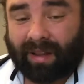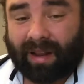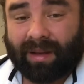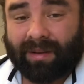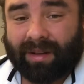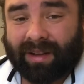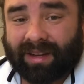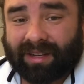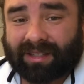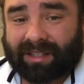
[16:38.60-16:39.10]

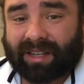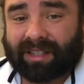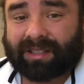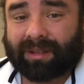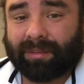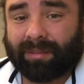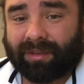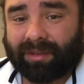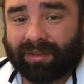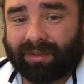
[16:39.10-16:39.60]
he says
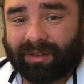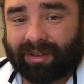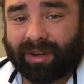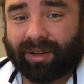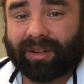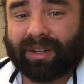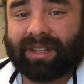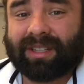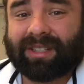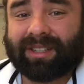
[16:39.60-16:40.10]
some
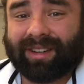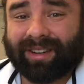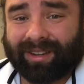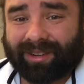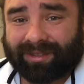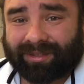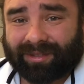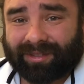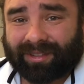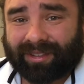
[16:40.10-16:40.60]
dirty
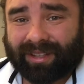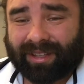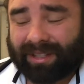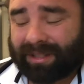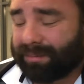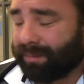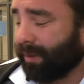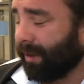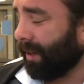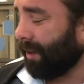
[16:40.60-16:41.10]
stuff. He's
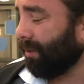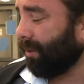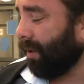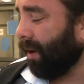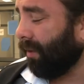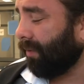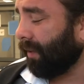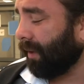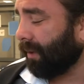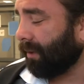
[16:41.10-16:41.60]
pretty
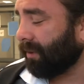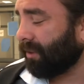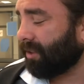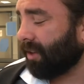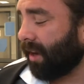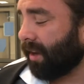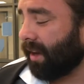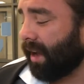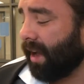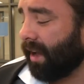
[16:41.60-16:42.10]
rough on
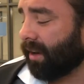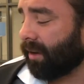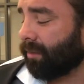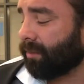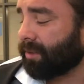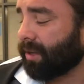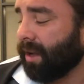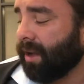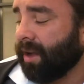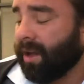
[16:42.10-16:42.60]
John
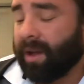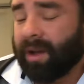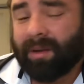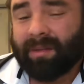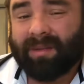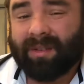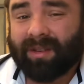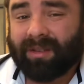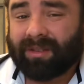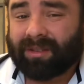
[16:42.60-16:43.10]
Adams,
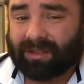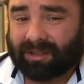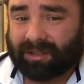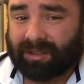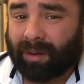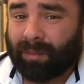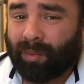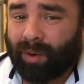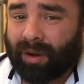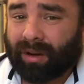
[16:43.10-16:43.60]

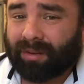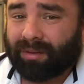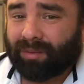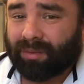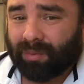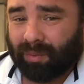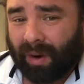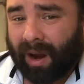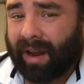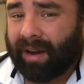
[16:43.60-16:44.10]
somewhat
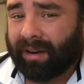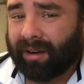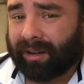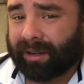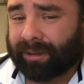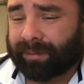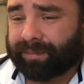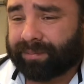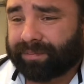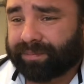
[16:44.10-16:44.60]

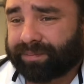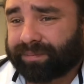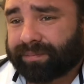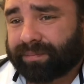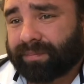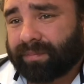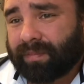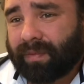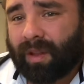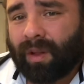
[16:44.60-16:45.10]
rightly.
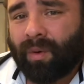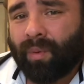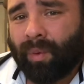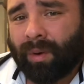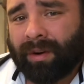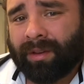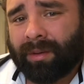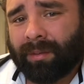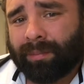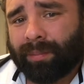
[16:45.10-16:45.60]

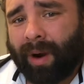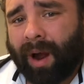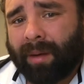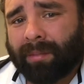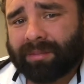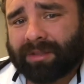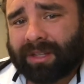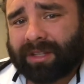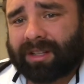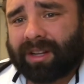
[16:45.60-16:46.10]
One of the
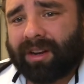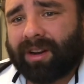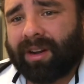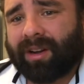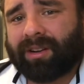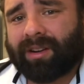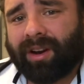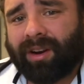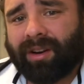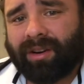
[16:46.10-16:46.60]
problems that's going to
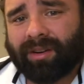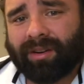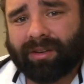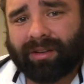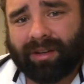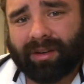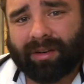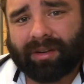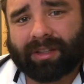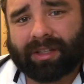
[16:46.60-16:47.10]
occur
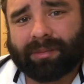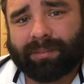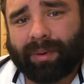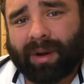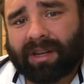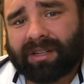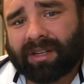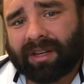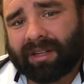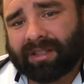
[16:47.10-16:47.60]
during this
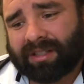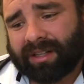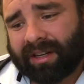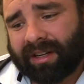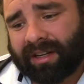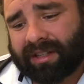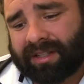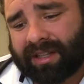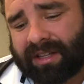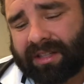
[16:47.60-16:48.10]
presidency
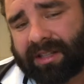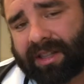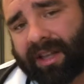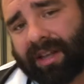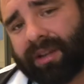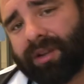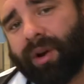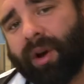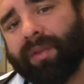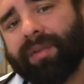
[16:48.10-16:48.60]
is this
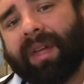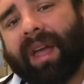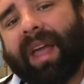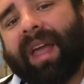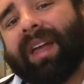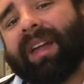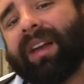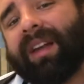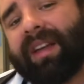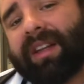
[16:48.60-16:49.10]
thing called the
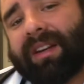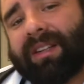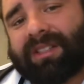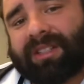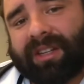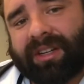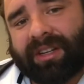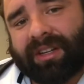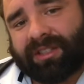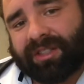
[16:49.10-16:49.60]
Alien and
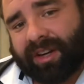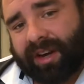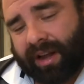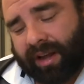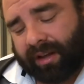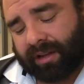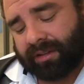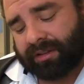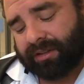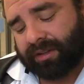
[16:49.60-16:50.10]
Sedition
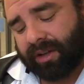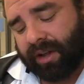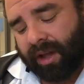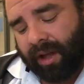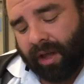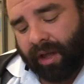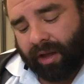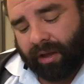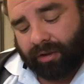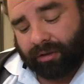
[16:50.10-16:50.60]
Acts.
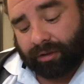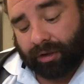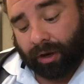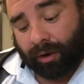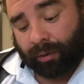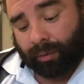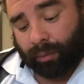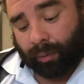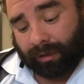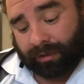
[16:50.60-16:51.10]

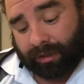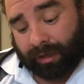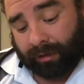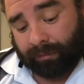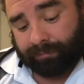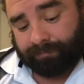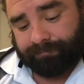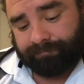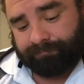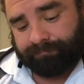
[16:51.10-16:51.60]
So what's
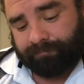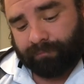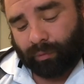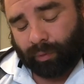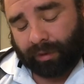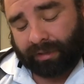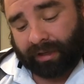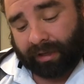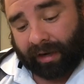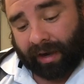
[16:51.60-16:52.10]

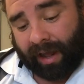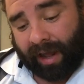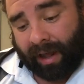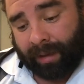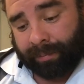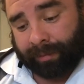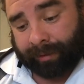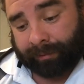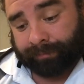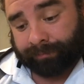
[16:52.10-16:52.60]
going to
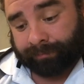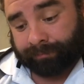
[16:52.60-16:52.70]
happen